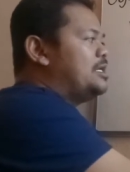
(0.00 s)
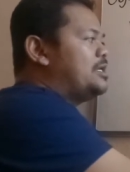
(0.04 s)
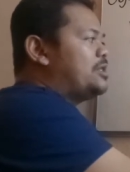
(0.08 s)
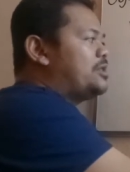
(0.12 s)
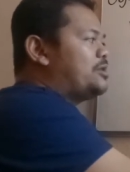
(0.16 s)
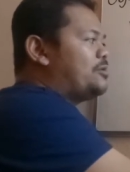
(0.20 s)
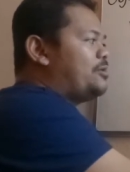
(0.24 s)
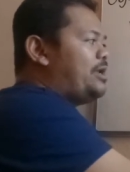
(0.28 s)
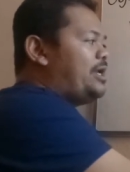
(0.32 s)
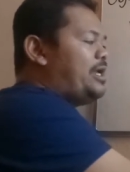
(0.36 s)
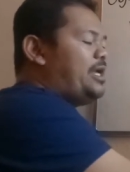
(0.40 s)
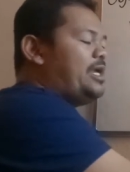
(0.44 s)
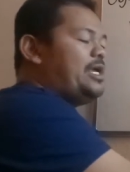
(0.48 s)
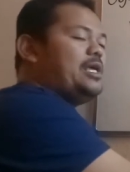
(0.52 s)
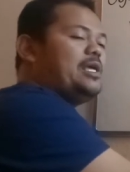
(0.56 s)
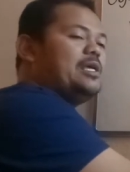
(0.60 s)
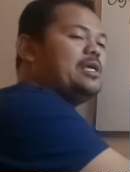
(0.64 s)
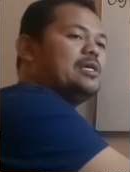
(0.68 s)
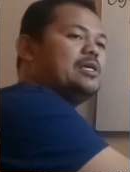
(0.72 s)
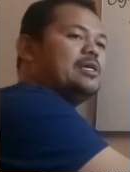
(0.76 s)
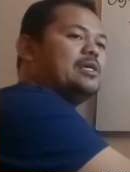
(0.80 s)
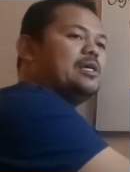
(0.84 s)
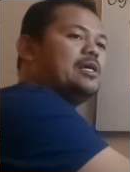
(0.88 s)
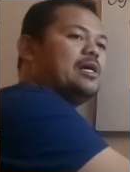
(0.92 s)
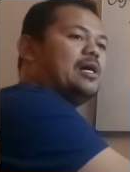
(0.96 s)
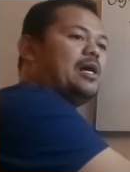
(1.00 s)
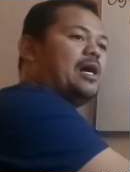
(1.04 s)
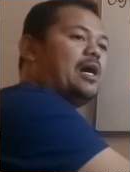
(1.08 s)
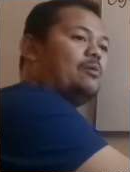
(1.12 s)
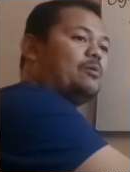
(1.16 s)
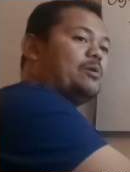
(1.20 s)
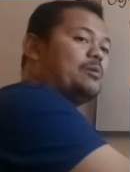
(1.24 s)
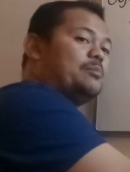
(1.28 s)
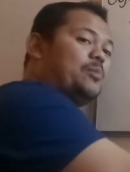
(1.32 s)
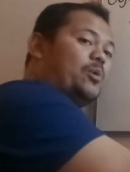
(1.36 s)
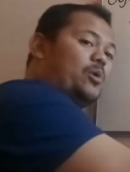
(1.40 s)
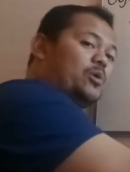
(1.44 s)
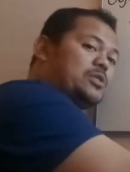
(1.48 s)
3,
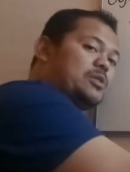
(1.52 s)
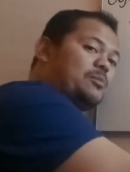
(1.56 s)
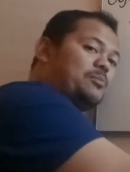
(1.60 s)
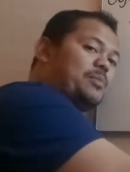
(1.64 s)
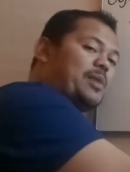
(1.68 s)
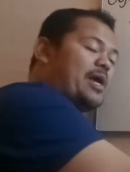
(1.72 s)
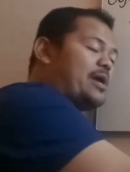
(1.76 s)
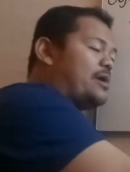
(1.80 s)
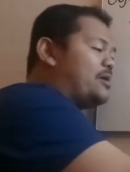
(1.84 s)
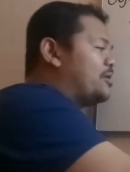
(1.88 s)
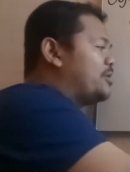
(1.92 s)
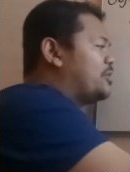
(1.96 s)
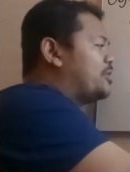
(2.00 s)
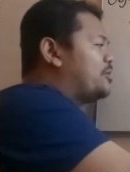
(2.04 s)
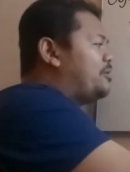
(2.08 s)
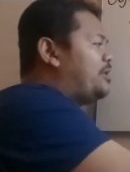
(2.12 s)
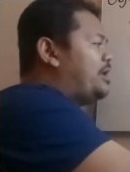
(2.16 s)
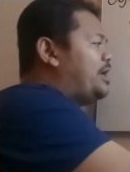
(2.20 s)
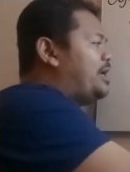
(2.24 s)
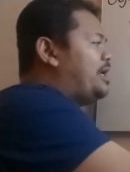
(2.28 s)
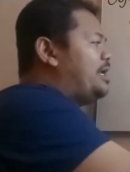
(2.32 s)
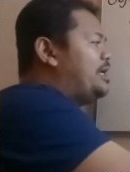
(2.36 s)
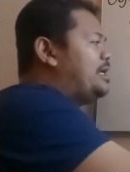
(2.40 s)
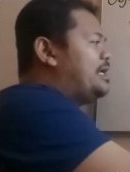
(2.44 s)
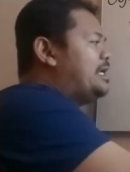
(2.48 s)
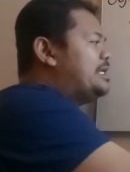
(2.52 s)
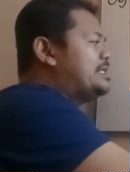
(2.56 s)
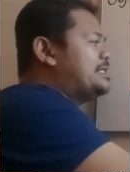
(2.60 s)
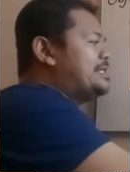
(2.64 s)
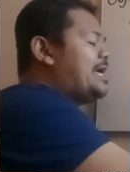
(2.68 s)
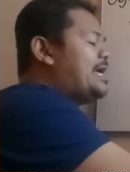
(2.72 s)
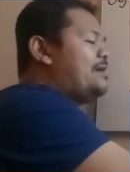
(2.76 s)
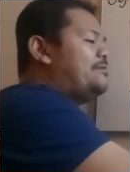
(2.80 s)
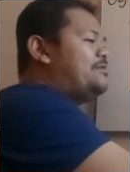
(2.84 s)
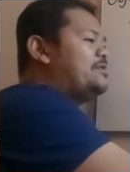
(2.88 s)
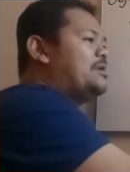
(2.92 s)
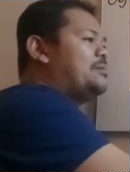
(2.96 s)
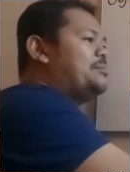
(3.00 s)
our multiplier 3 is
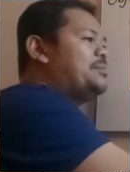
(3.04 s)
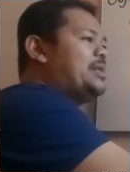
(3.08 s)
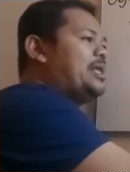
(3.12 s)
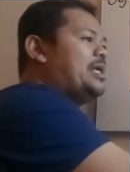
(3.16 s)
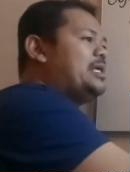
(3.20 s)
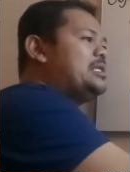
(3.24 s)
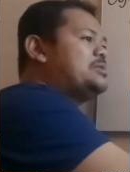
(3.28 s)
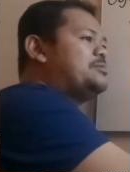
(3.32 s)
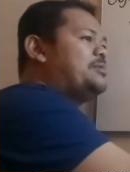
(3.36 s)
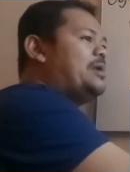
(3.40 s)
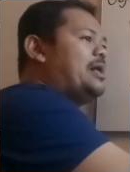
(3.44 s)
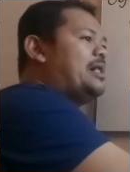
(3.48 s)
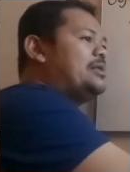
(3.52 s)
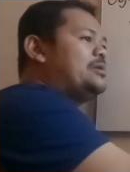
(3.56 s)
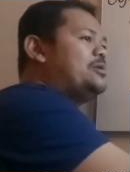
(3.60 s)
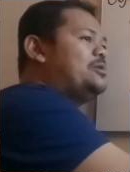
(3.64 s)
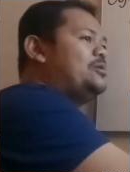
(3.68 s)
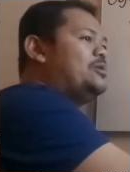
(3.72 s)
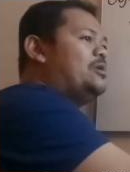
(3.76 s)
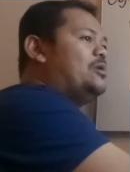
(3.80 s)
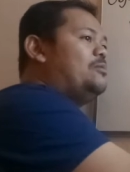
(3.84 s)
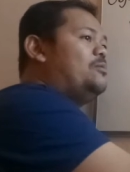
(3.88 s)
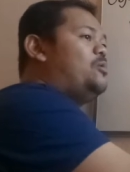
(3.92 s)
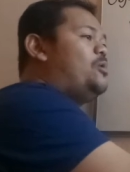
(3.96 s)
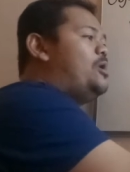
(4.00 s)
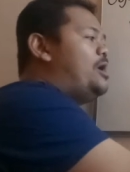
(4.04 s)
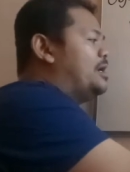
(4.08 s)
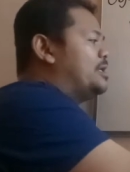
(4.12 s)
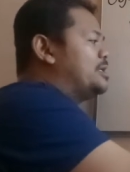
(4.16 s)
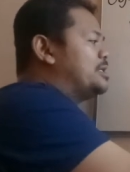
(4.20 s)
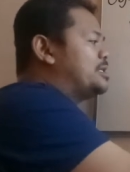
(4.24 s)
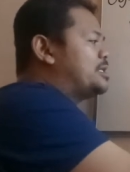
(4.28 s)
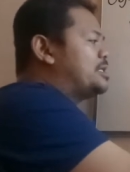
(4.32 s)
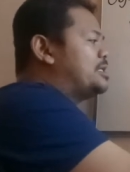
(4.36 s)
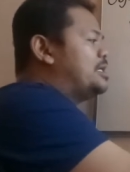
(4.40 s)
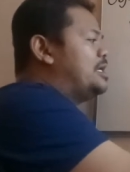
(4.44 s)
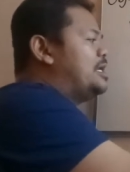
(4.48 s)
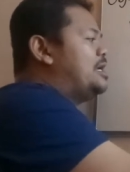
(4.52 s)
having a place value of
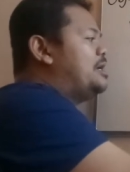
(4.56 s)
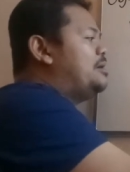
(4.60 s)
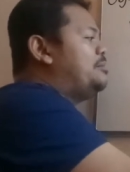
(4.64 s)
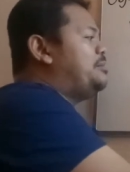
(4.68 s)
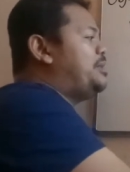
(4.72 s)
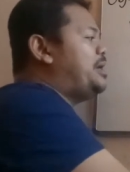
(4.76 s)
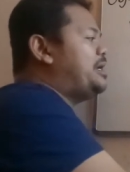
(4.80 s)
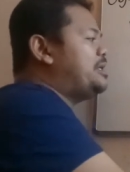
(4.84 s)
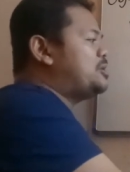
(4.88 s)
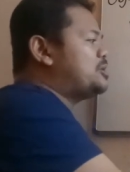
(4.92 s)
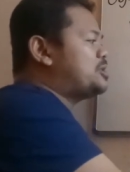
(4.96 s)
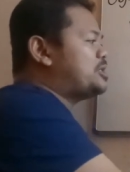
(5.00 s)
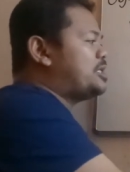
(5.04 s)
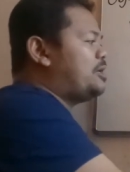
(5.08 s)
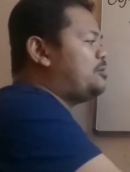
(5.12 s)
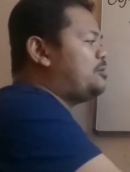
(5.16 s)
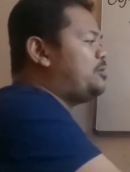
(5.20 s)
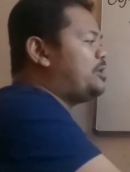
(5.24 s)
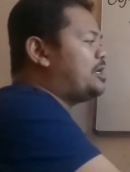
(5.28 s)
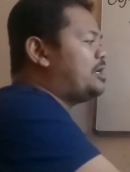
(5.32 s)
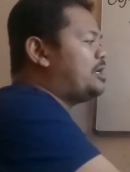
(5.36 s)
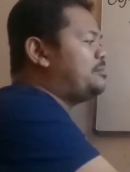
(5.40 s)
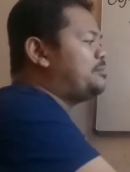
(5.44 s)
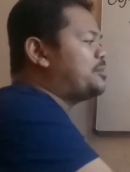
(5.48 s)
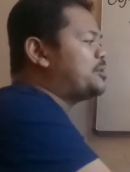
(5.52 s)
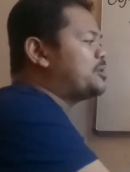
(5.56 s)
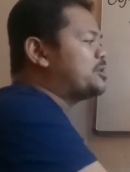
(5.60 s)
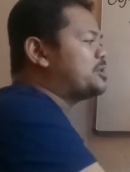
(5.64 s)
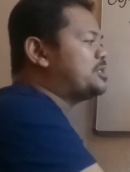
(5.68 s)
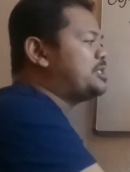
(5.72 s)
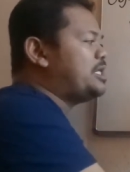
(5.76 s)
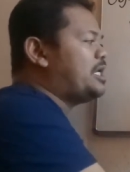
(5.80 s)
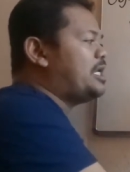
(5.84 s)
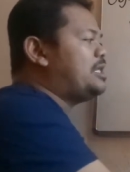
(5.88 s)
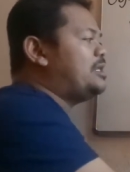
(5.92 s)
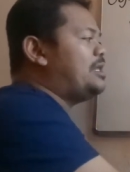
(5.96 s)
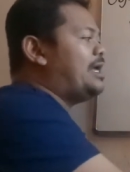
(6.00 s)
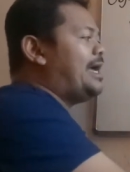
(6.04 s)
ones. Meaning to say we can
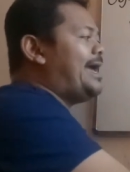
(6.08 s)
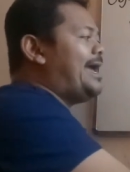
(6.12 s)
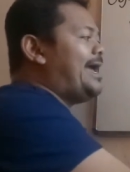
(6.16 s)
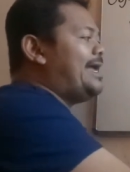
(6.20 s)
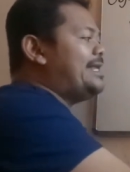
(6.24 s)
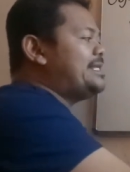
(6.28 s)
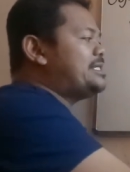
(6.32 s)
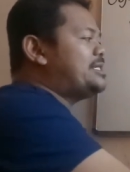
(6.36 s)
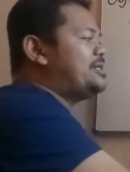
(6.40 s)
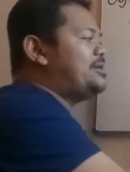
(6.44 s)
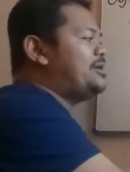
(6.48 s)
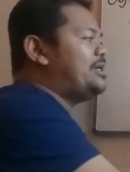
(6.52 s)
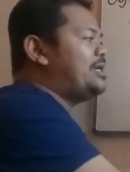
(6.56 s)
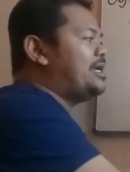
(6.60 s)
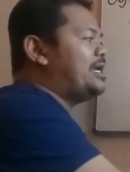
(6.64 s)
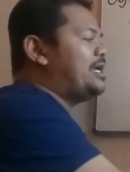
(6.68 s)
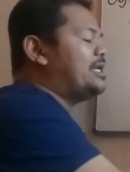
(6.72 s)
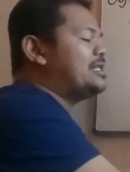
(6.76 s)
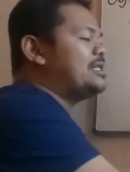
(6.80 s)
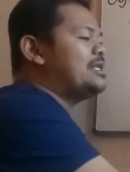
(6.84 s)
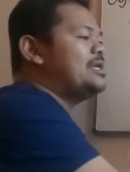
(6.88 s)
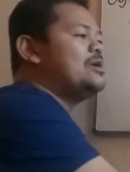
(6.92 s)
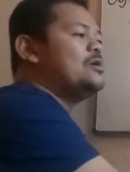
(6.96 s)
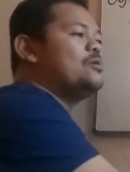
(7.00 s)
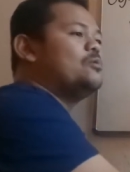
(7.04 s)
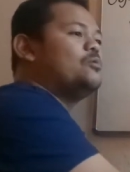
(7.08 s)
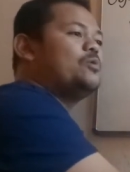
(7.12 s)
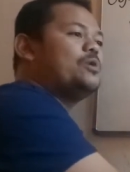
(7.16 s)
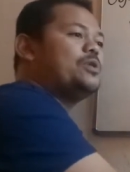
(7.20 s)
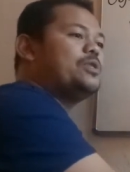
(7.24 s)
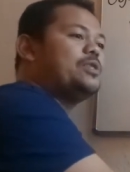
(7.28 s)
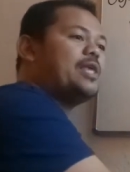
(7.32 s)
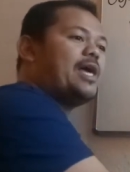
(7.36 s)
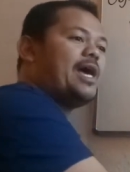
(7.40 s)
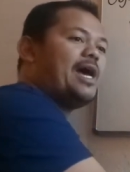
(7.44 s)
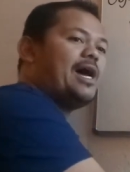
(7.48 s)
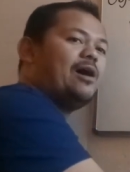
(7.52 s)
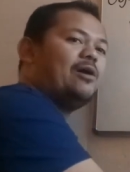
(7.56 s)
proceed answering it
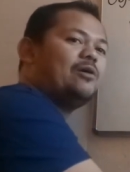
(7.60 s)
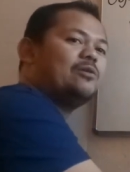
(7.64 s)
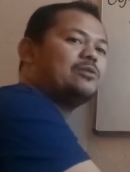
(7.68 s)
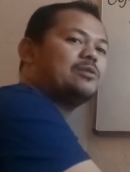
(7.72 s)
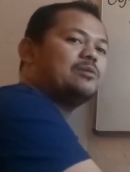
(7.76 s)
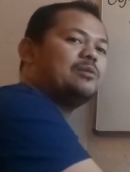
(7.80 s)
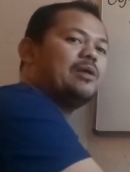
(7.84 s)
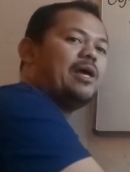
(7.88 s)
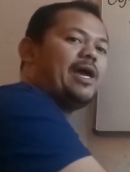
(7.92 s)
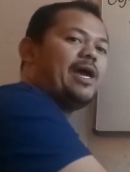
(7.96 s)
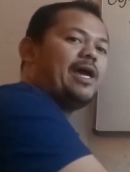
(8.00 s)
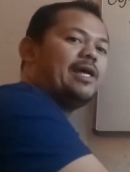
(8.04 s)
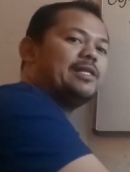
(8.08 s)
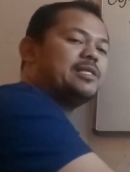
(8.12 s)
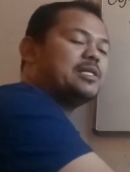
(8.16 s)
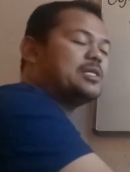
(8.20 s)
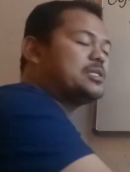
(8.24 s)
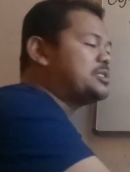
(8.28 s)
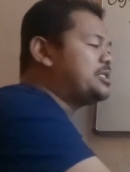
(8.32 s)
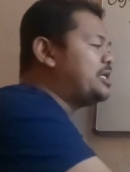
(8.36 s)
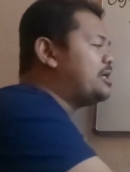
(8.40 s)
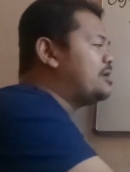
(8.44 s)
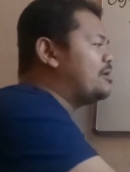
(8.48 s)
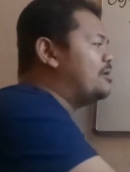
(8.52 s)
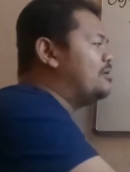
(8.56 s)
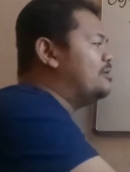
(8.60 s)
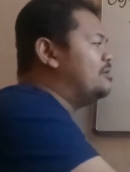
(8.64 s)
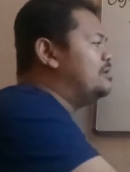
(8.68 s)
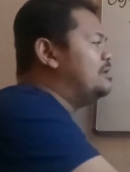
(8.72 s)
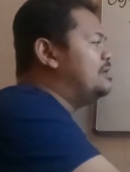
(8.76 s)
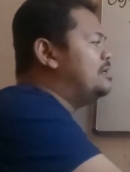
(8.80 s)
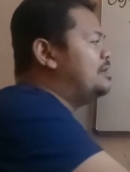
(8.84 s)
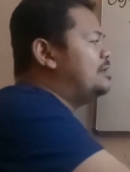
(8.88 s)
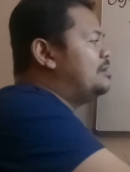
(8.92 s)
without adding 0.